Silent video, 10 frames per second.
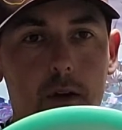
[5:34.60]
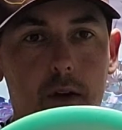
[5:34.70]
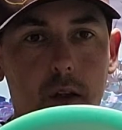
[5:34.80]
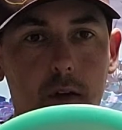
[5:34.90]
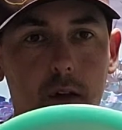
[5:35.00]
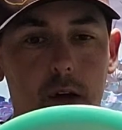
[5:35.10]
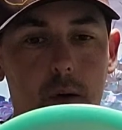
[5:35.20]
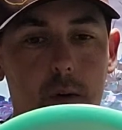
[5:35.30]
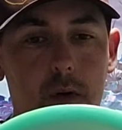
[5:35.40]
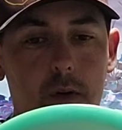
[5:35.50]
Color
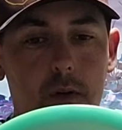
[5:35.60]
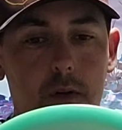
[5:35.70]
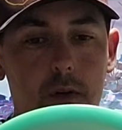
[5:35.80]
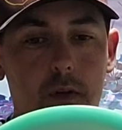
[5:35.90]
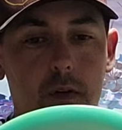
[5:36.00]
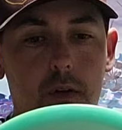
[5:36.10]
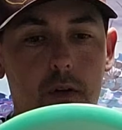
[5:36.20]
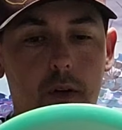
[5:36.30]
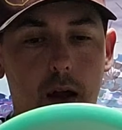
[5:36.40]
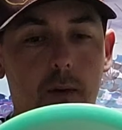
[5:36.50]
Glow
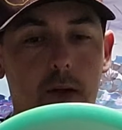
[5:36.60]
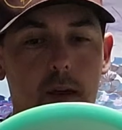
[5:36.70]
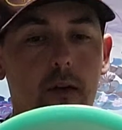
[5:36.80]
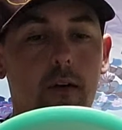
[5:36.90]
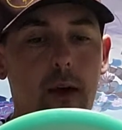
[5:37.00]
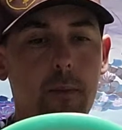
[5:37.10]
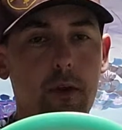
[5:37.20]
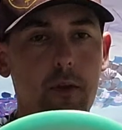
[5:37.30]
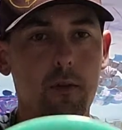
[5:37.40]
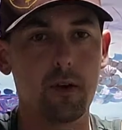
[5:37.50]
Crowned Eagle
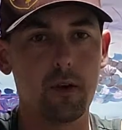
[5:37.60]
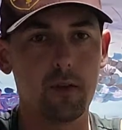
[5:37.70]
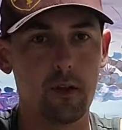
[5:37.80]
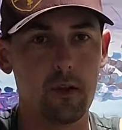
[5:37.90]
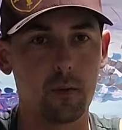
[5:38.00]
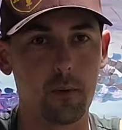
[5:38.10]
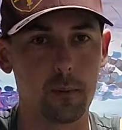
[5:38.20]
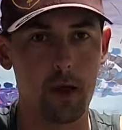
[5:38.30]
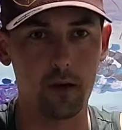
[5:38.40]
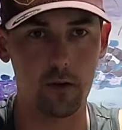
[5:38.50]
MD3, the Eagle
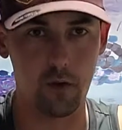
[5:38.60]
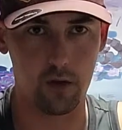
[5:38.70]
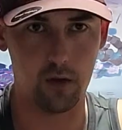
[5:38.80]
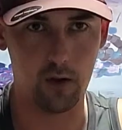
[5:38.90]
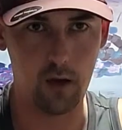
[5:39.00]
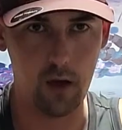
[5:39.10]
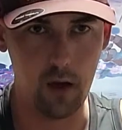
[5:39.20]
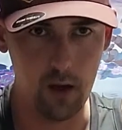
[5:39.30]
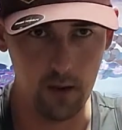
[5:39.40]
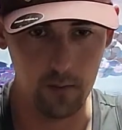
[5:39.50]
McMahon edition.
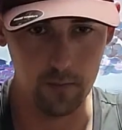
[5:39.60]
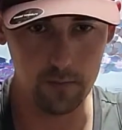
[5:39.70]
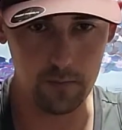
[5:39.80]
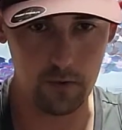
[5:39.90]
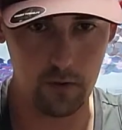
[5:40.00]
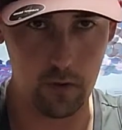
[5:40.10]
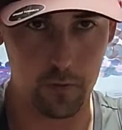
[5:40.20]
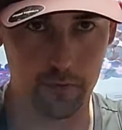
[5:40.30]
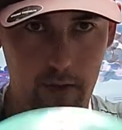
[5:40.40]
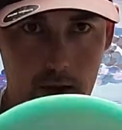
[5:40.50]

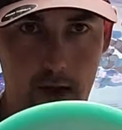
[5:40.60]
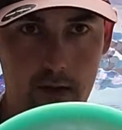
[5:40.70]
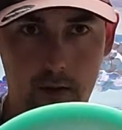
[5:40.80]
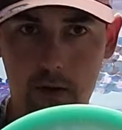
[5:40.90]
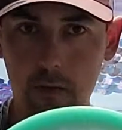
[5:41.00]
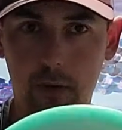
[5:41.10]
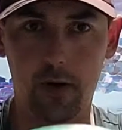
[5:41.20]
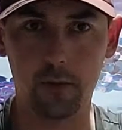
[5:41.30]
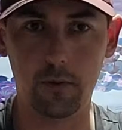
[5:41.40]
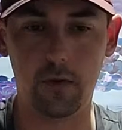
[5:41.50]
Super flat, super
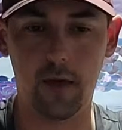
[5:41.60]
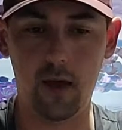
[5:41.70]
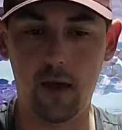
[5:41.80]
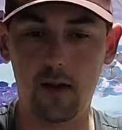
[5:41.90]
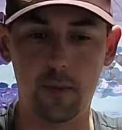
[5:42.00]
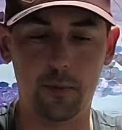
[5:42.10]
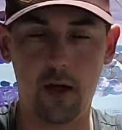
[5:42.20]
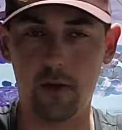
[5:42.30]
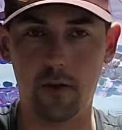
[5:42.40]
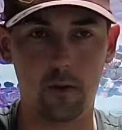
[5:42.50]
comfortable in the hand. The
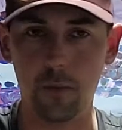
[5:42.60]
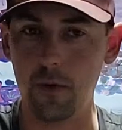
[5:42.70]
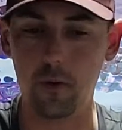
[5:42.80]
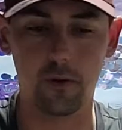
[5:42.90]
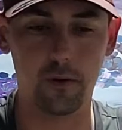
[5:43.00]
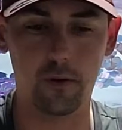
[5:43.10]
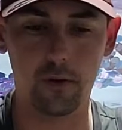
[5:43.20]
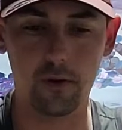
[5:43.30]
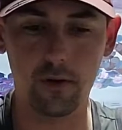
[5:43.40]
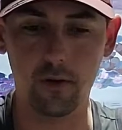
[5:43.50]
plastic's beautiful,